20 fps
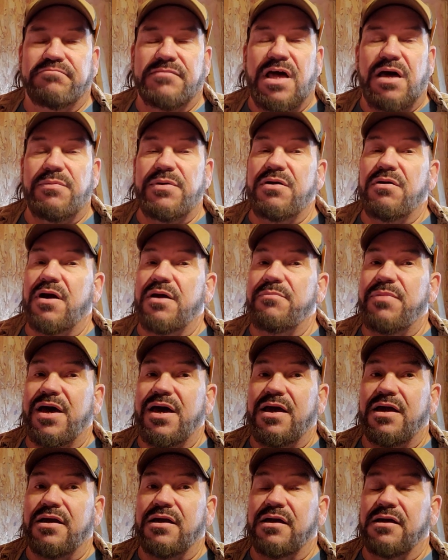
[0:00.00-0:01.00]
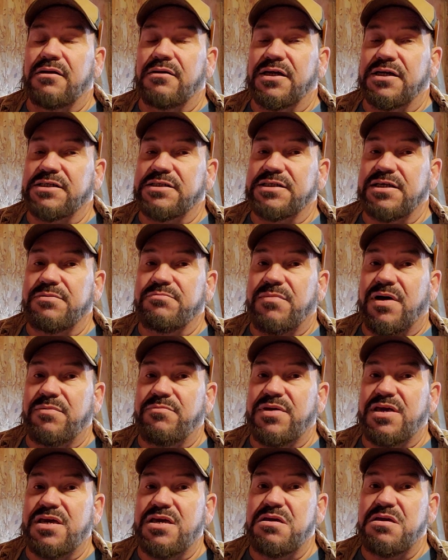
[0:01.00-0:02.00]
I'll be right back. Like I said, it
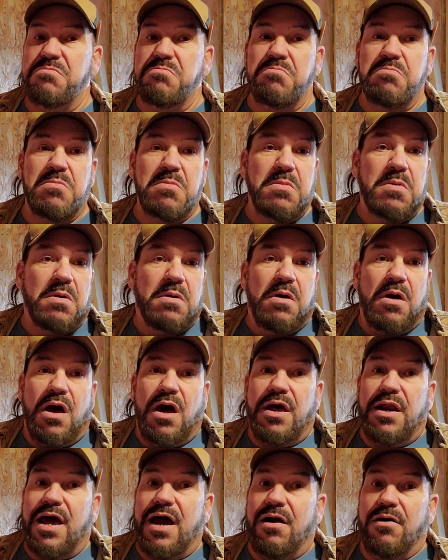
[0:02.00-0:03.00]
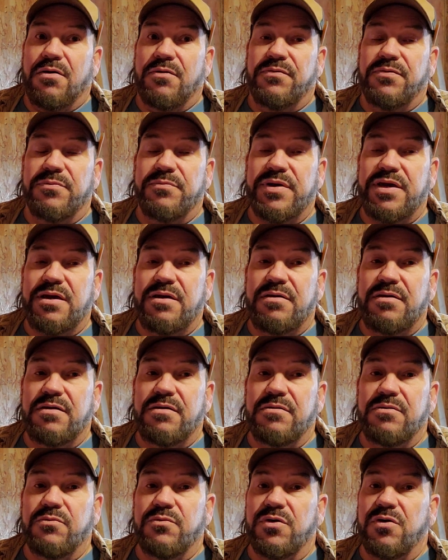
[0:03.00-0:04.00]
might be an hour for
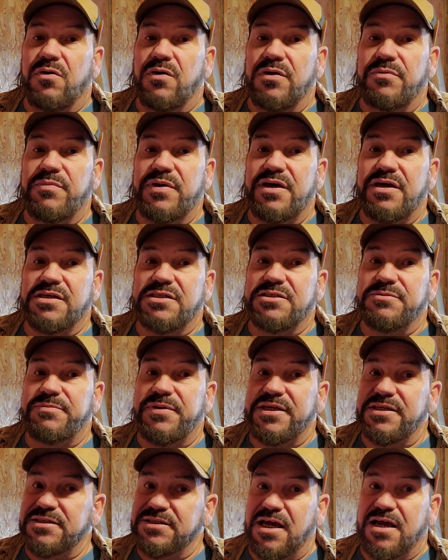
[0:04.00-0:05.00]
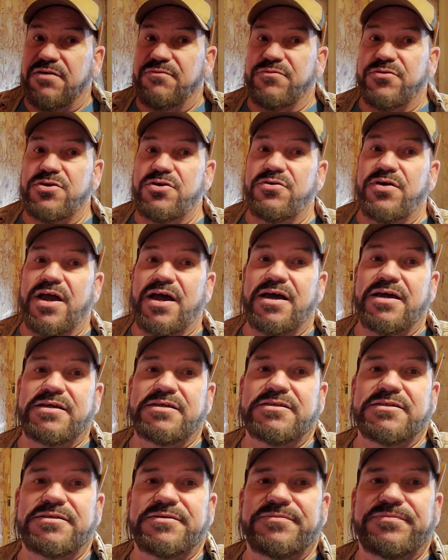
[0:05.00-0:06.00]
me. Will only be a split second for you
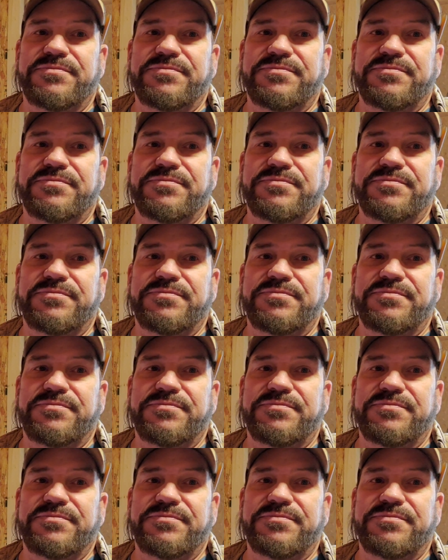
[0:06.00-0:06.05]
guys.